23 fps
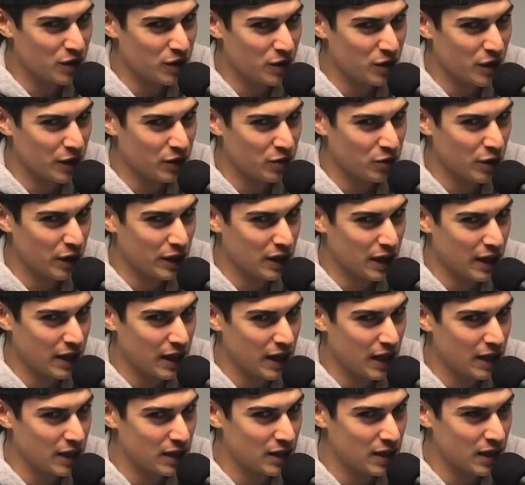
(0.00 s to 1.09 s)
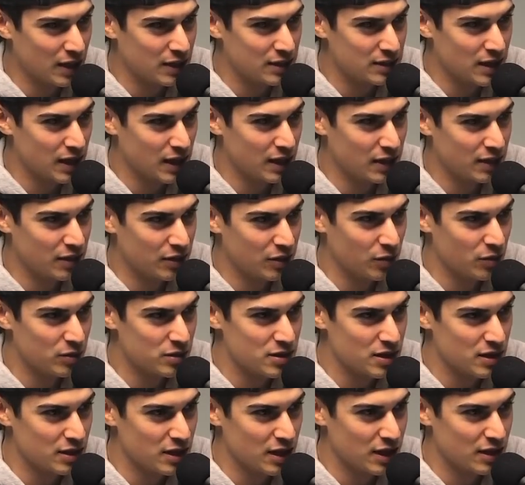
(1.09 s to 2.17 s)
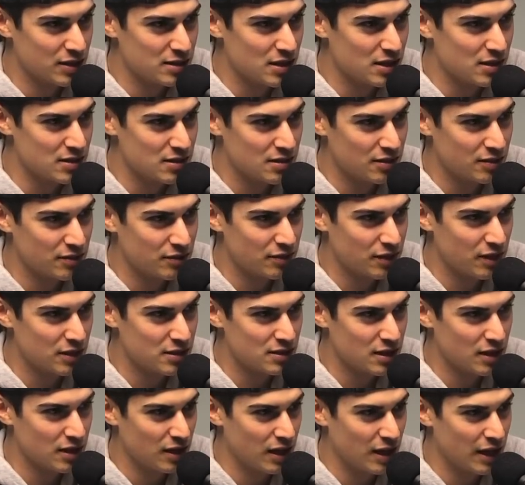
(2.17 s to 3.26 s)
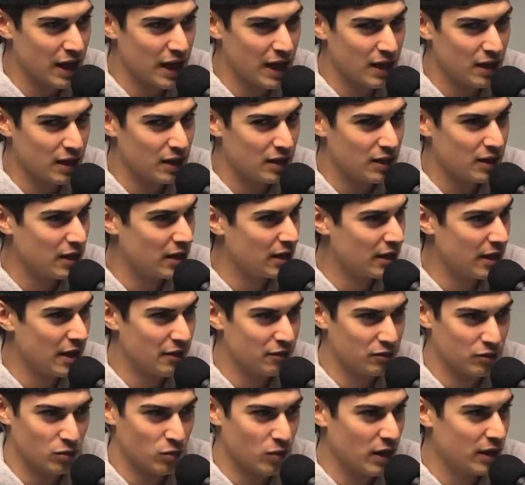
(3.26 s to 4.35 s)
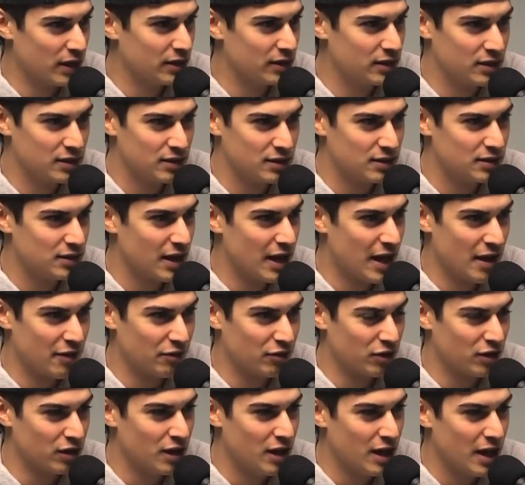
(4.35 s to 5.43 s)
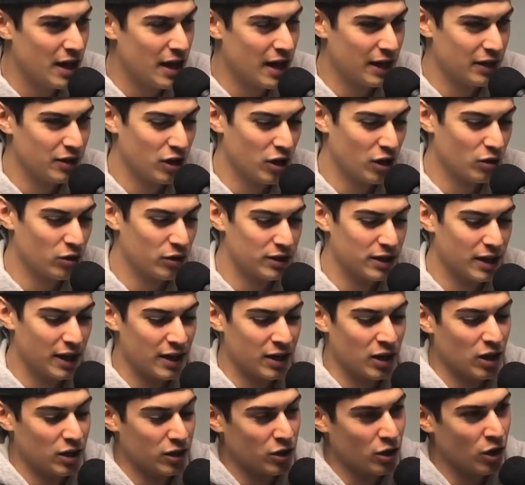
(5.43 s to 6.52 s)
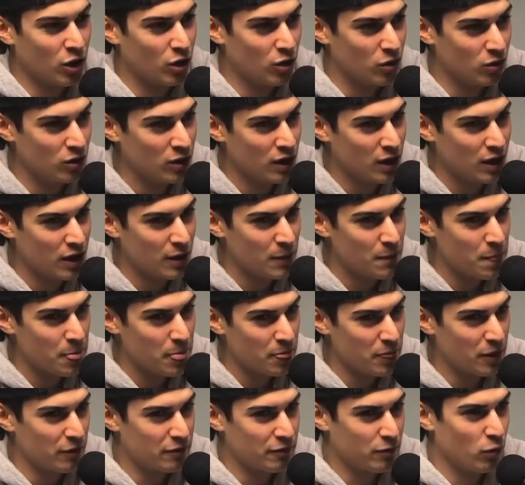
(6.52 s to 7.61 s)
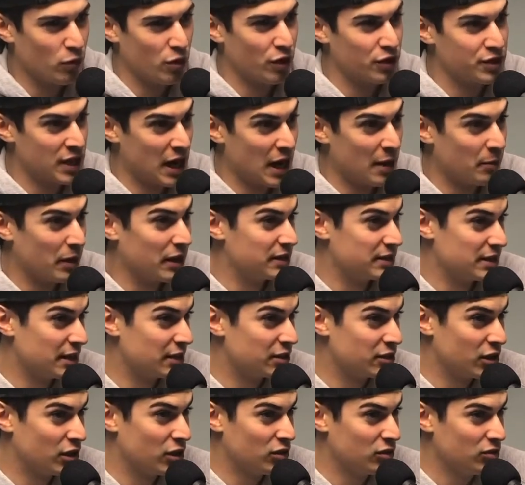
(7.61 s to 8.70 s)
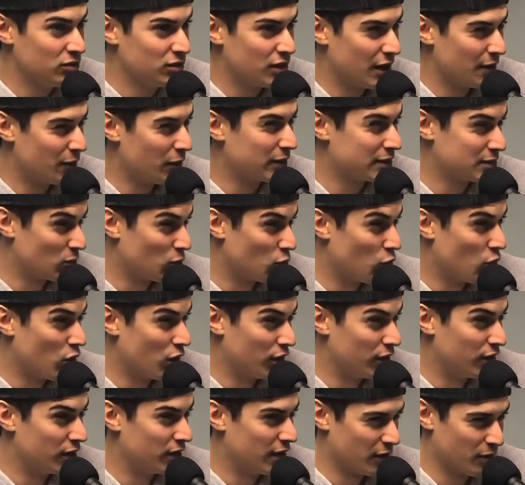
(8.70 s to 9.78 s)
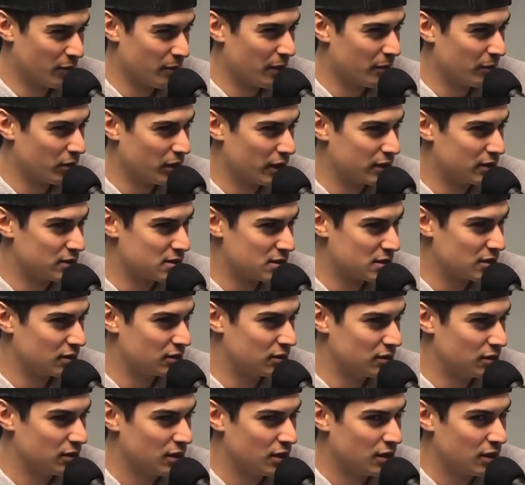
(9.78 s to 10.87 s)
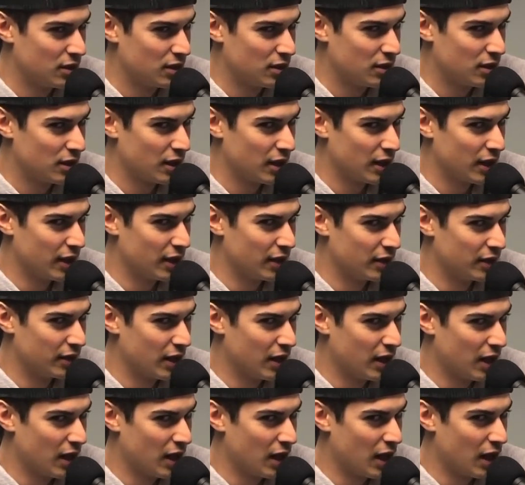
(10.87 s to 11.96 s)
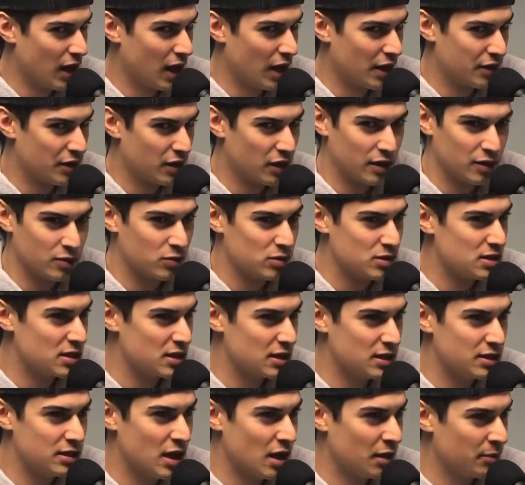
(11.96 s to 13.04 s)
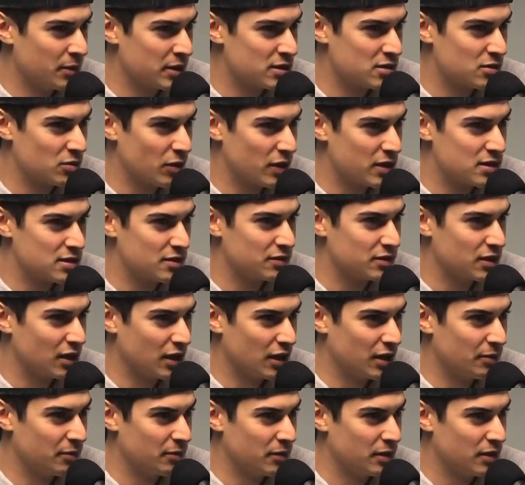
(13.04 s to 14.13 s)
in grade like 8, 9, 10, there was the dances Friday, Saturday. And I never went ever. And not only did I not go, the time I did go, I went to one. I remember it still. And I thought it was the dumbest waste of time.